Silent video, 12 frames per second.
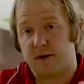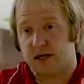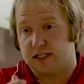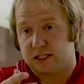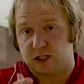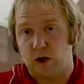
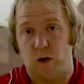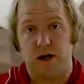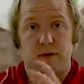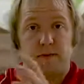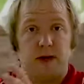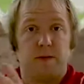because it's going
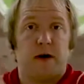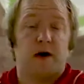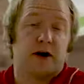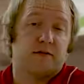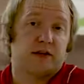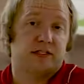to be
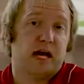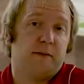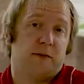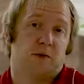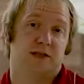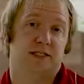part of the
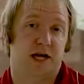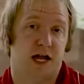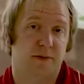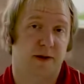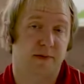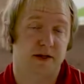temple when
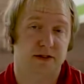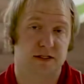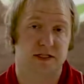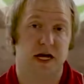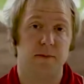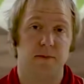Solomon builds
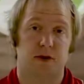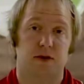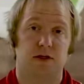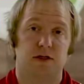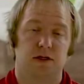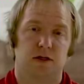the temple.